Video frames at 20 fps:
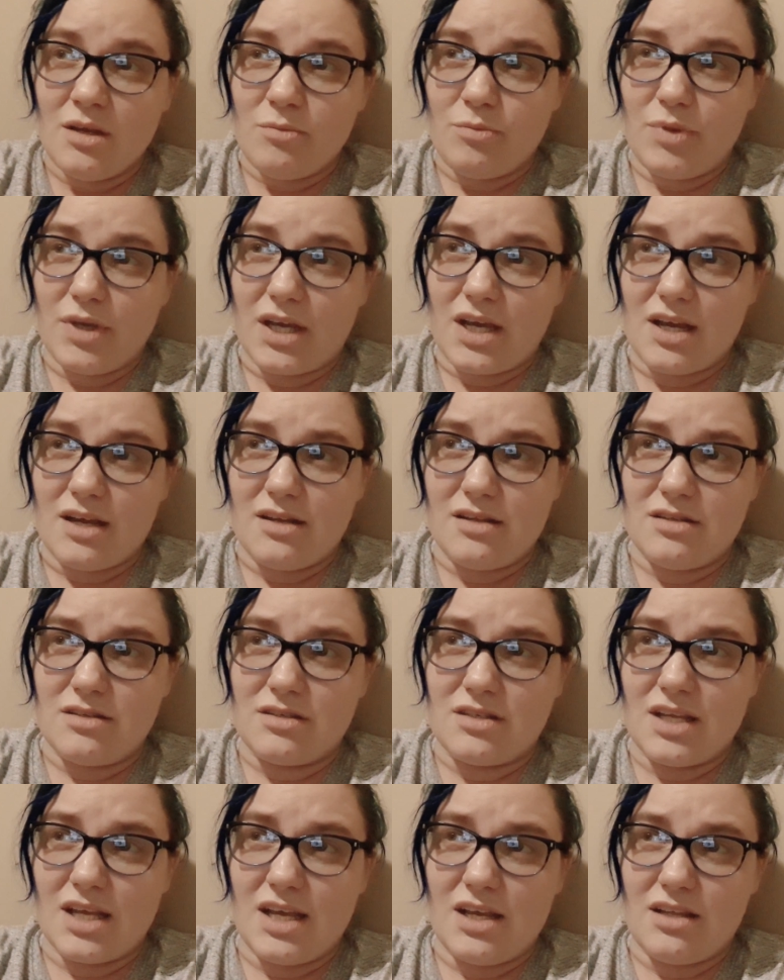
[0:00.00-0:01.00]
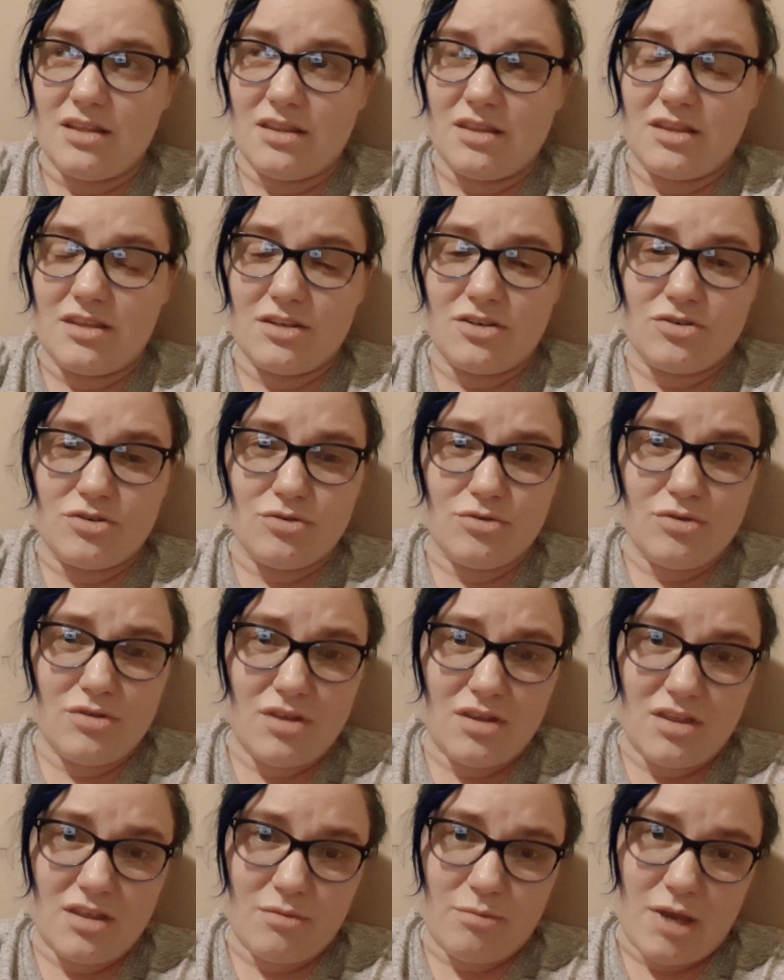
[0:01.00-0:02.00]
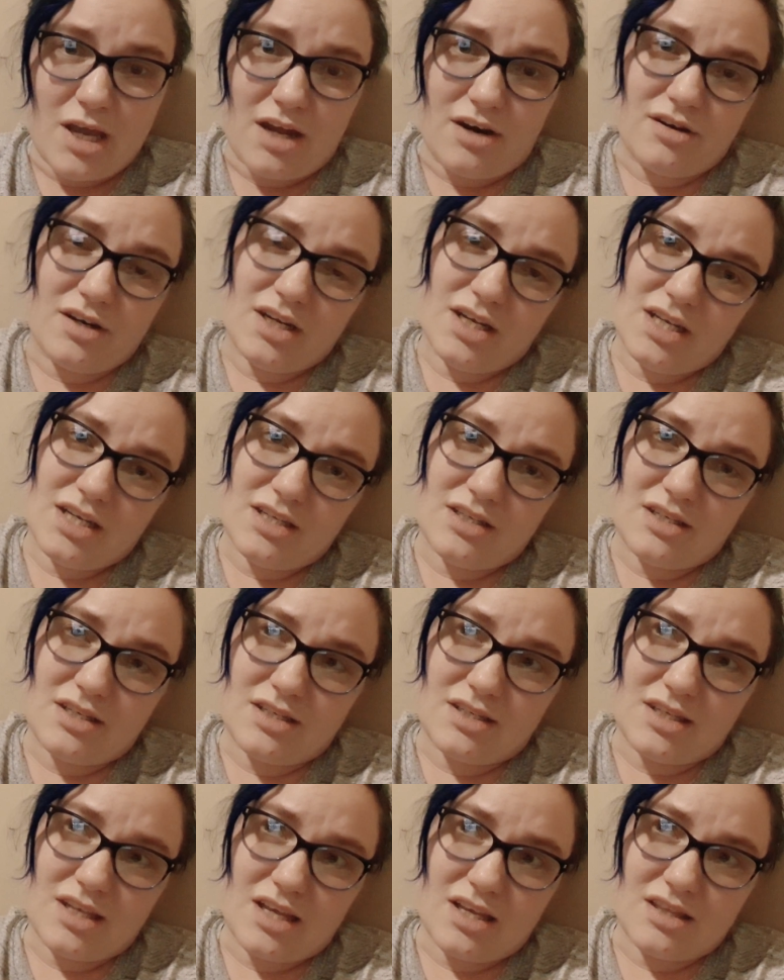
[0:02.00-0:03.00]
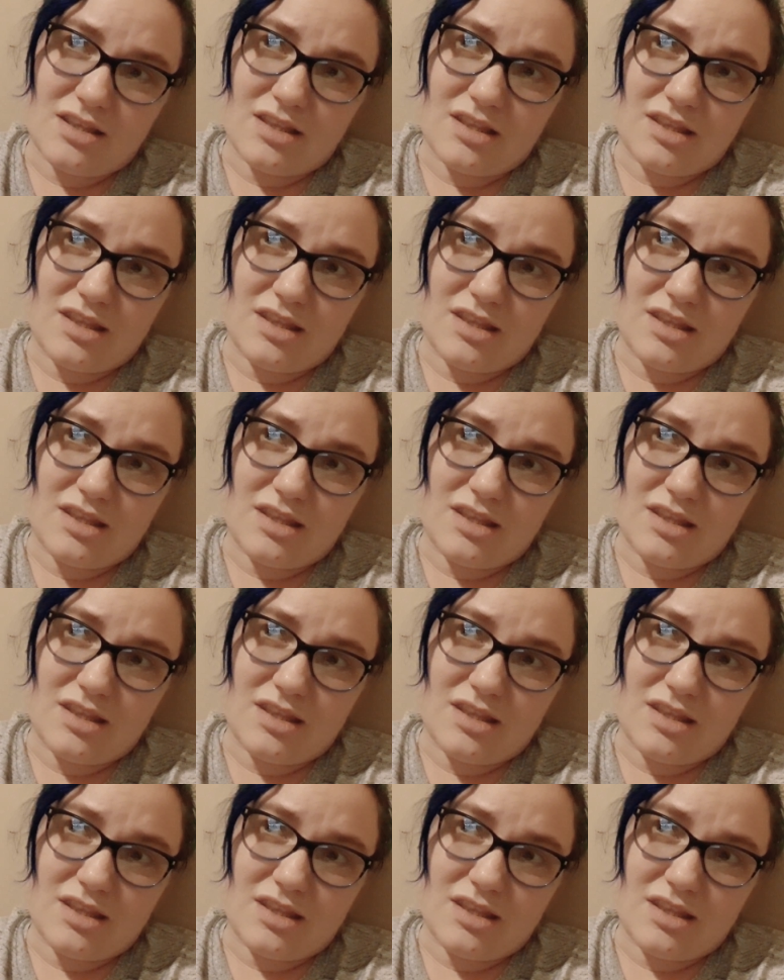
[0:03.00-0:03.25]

Because the truth of the matter is that